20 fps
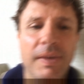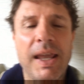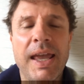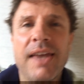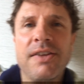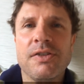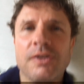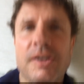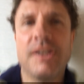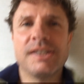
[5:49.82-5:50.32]

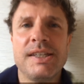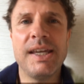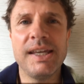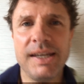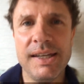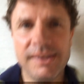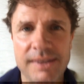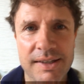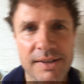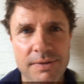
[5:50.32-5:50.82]
As I
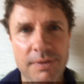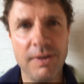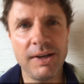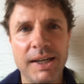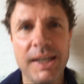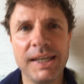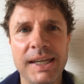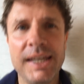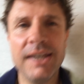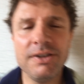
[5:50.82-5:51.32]
said in this
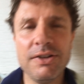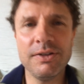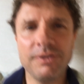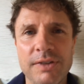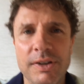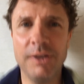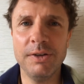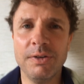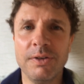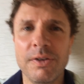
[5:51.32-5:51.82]
fucking
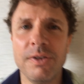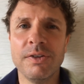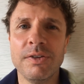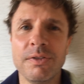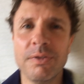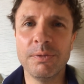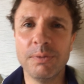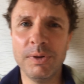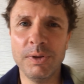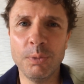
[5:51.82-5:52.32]
interview
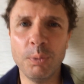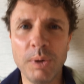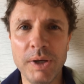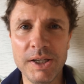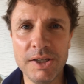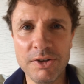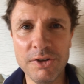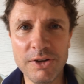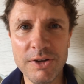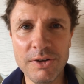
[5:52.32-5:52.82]
with
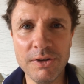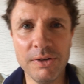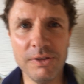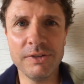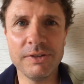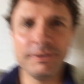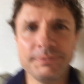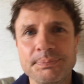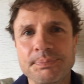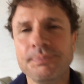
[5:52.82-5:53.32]
Win
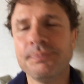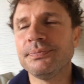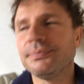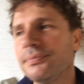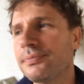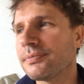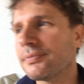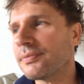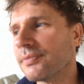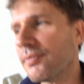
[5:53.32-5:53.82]
News.
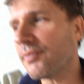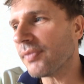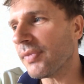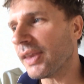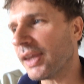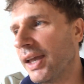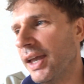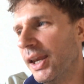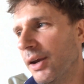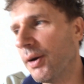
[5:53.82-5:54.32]

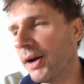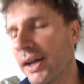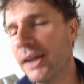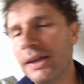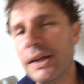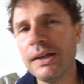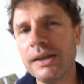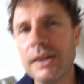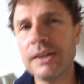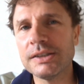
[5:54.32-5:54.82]
Anyway,
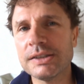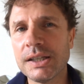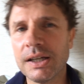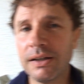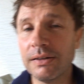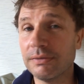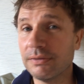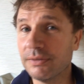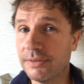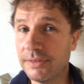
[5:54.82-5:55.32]

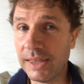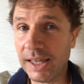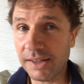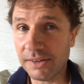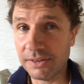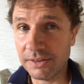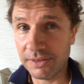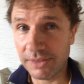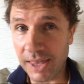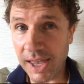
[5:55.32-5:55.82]
so
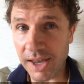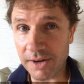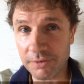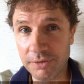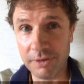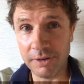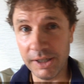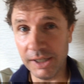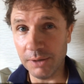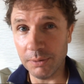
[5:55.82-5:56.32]
that's that
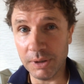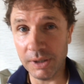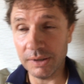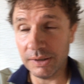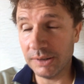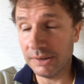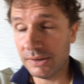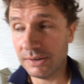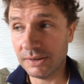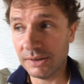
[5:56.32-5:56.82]
for anyone.
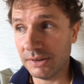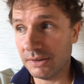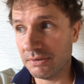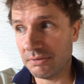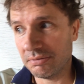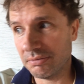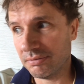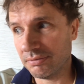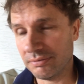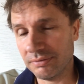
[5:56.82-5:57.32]
It's
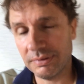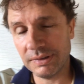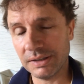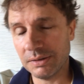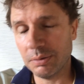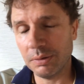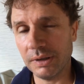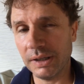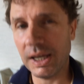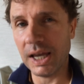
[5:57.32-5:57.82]
just,
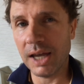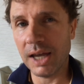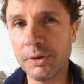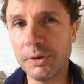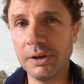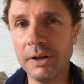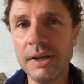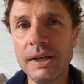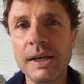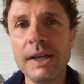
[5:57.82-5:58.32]
that's what it
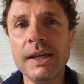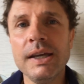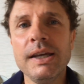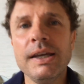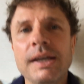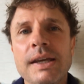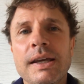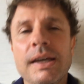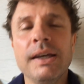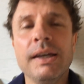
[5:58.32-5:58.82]
to.
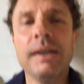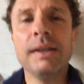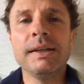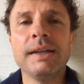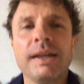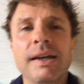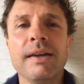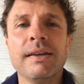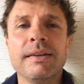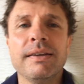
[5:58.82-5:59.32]

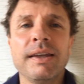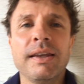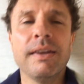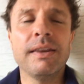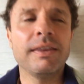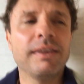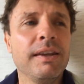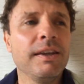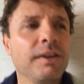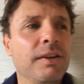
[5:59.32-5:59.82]
Now, the
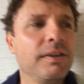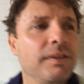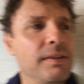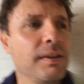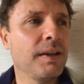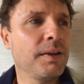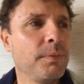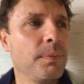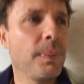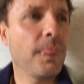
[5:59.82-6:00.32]
other thing is,
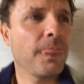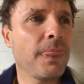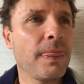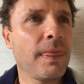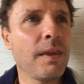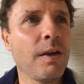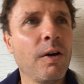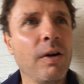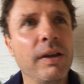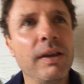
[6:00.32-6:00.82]

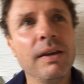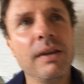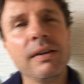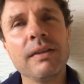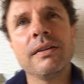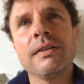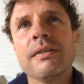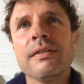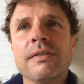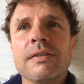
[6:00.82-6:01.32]
oh yeah,
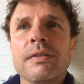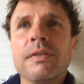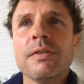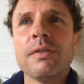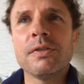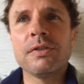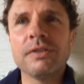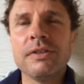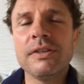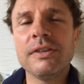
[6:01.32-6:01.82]

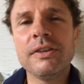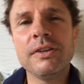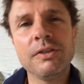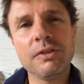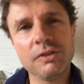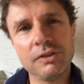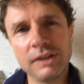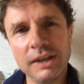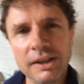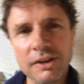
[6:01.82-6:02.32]

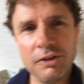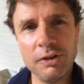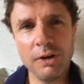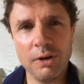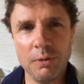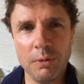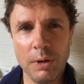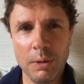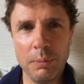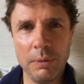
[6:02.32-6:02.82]

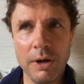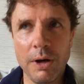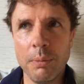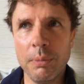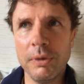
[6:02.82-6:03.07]
Tshirt Robbery.